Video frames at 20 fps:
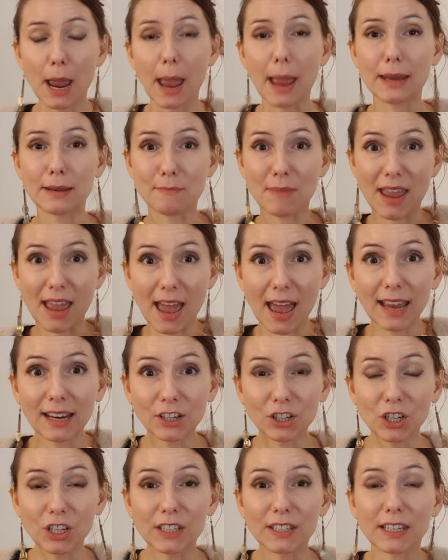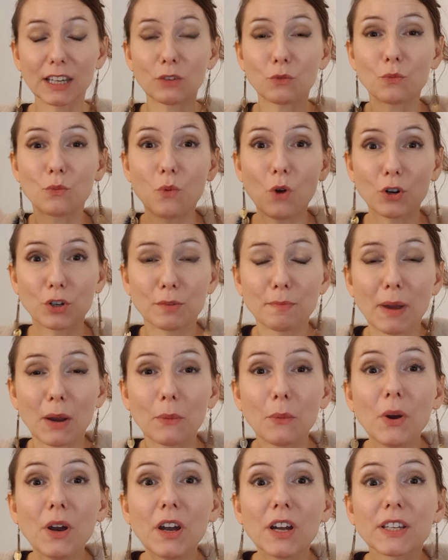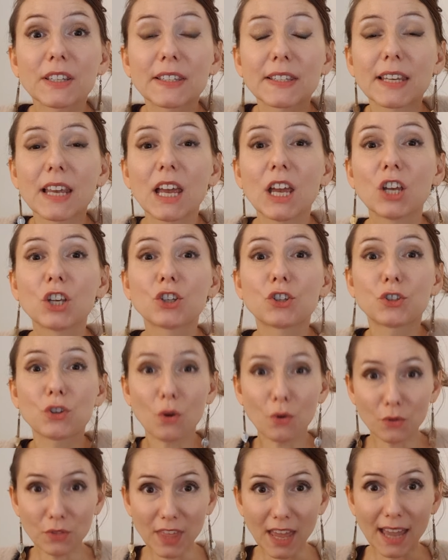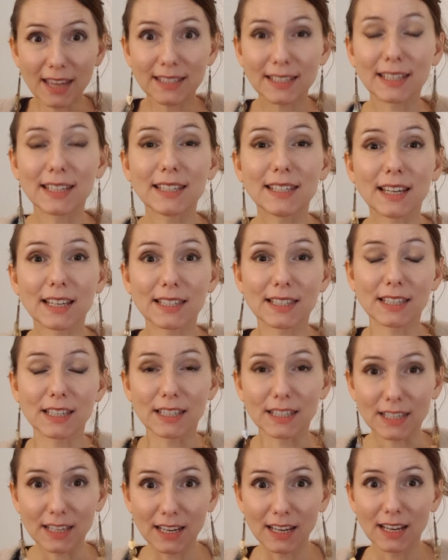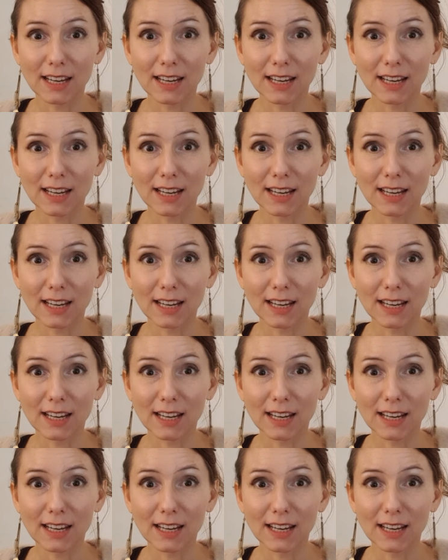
and my actions and watch my words so that he doesn't